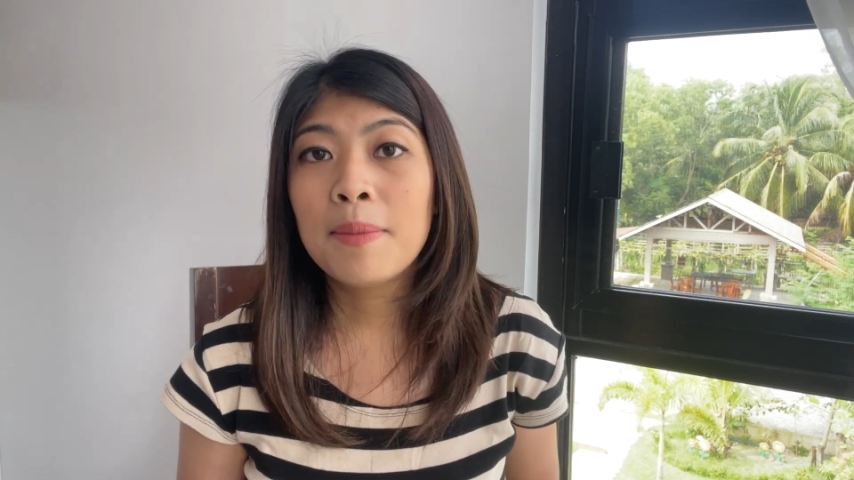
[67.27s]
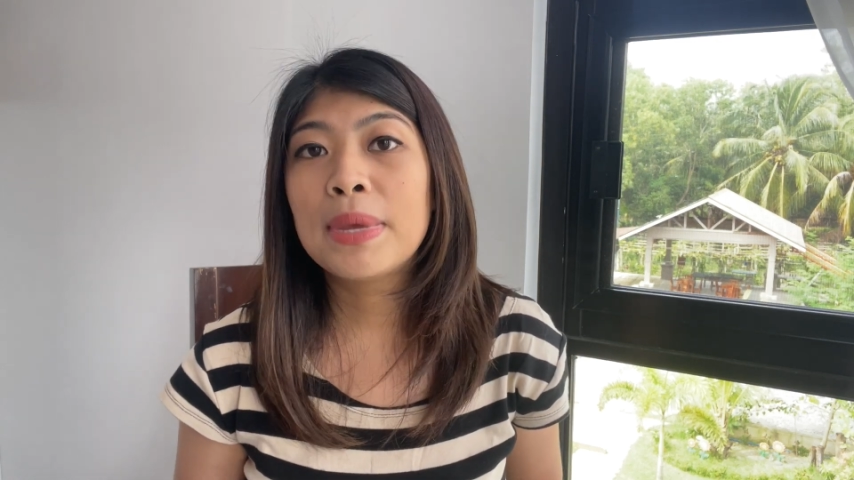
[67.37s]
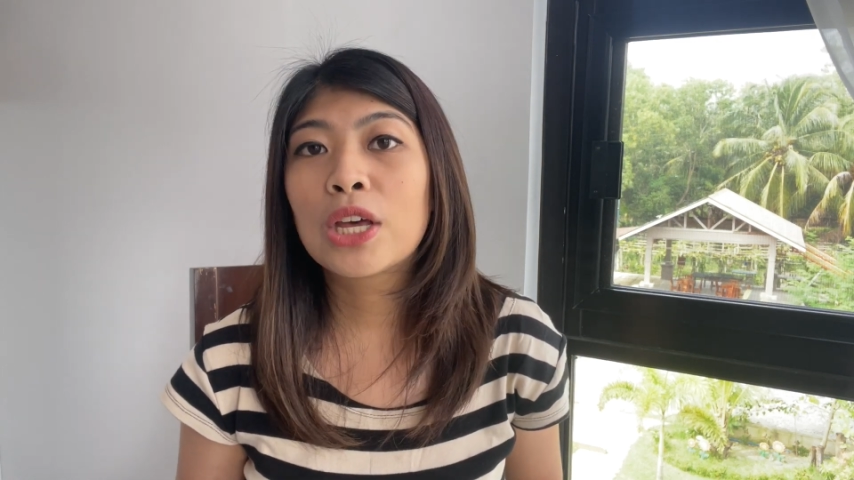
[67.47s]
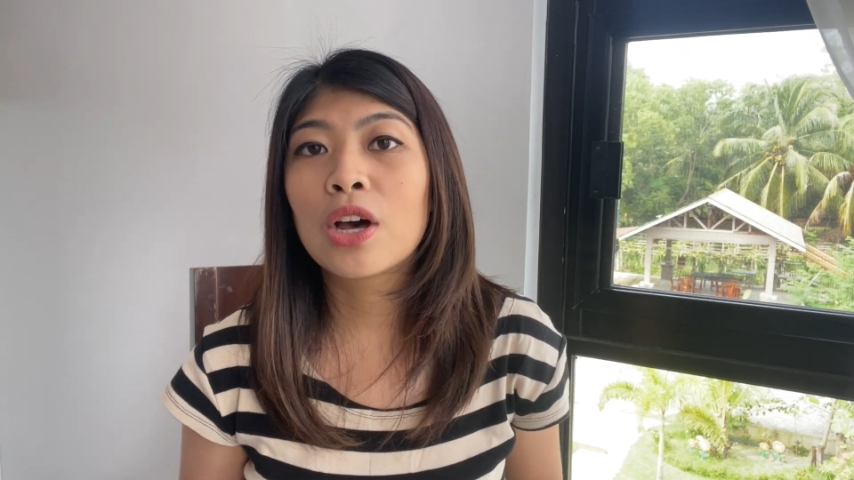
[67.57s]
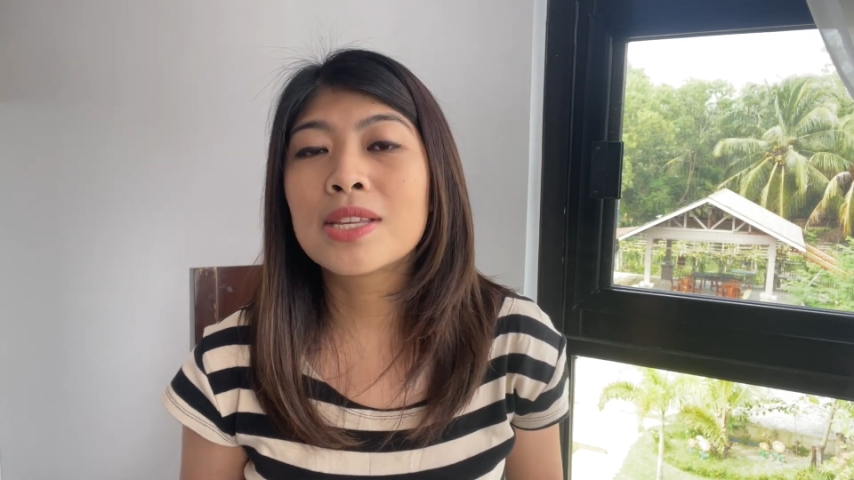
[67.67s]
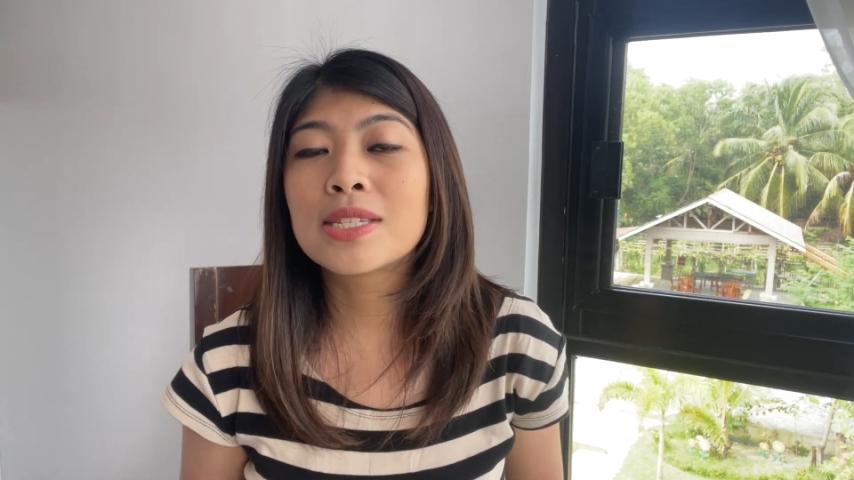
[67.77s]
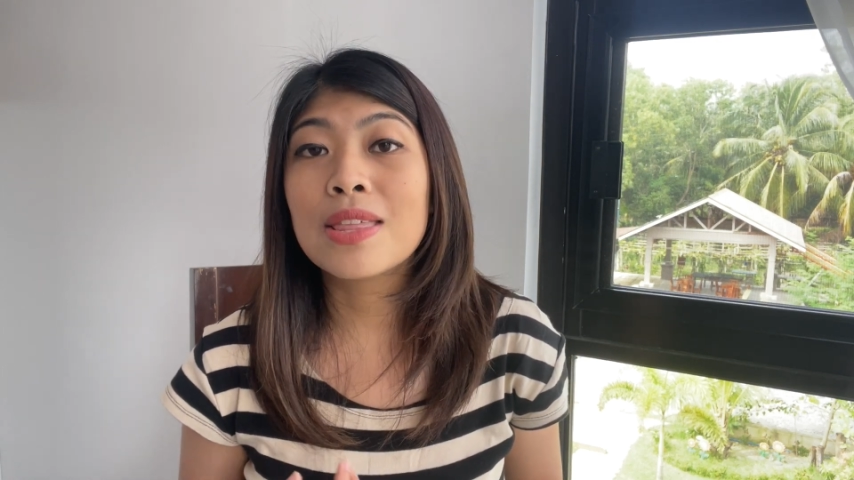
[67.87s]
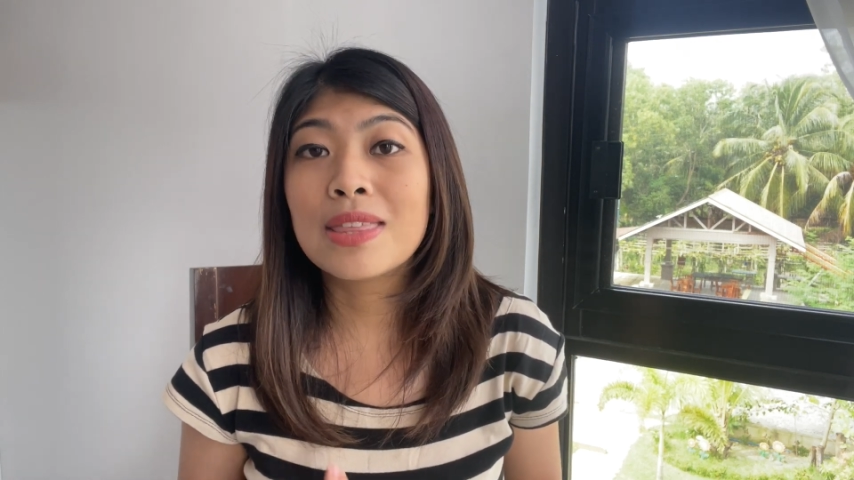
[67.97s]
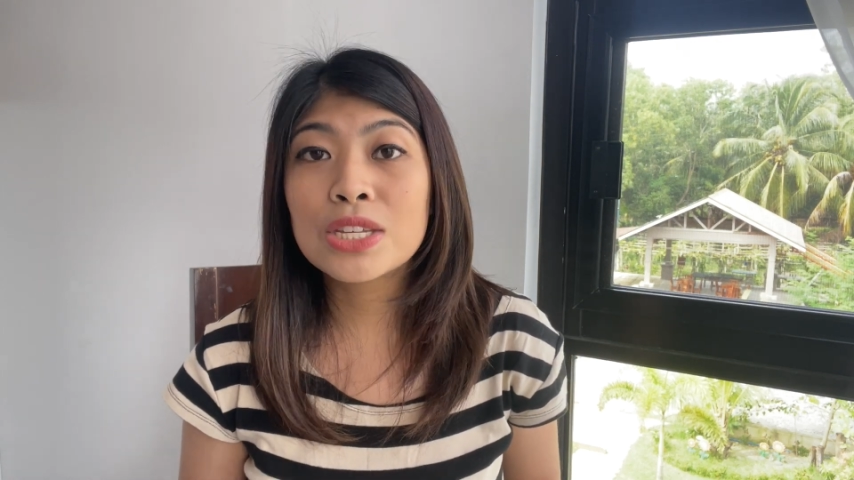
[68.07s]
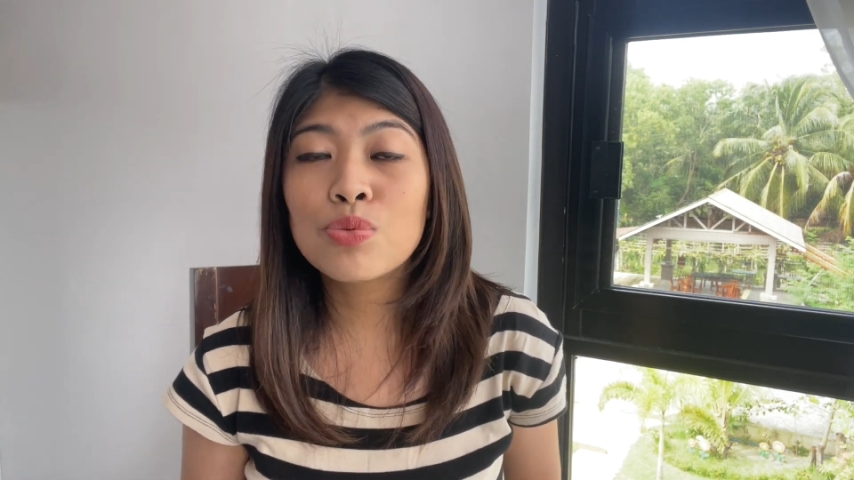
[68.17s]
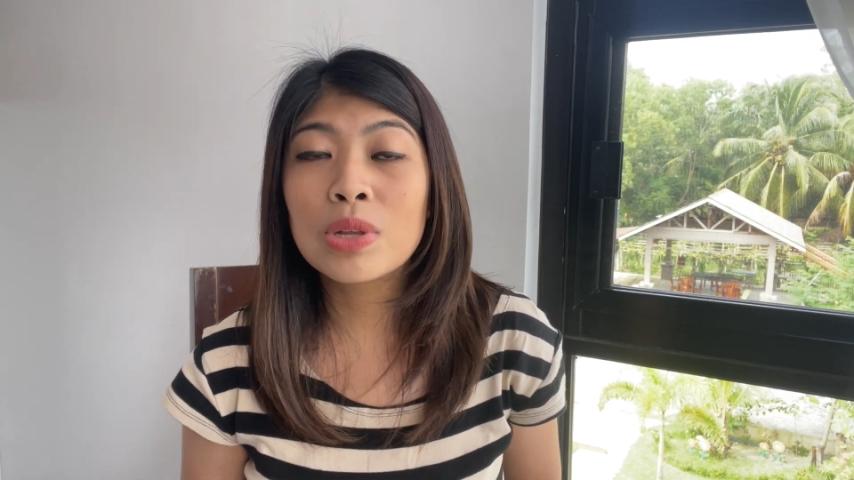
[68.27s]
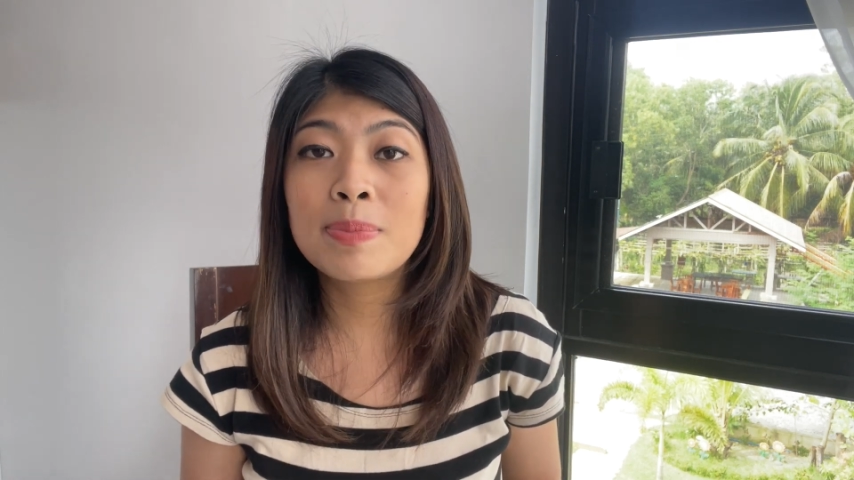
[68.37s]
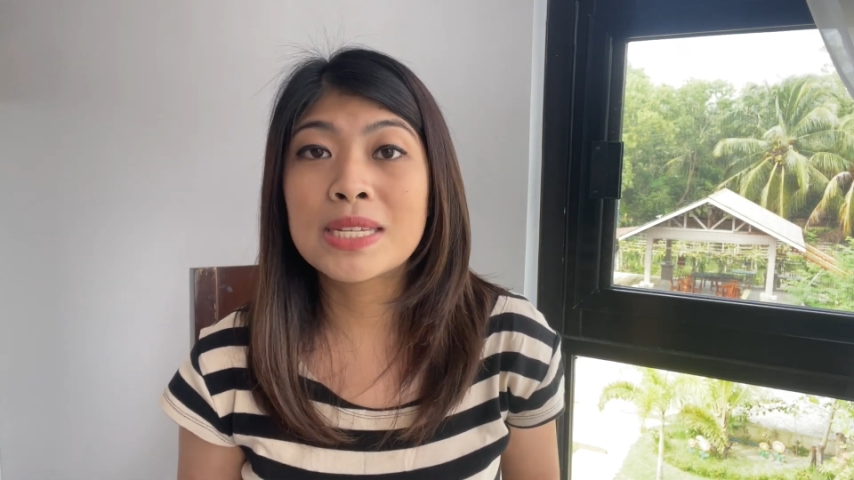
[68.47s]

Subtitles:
because this will be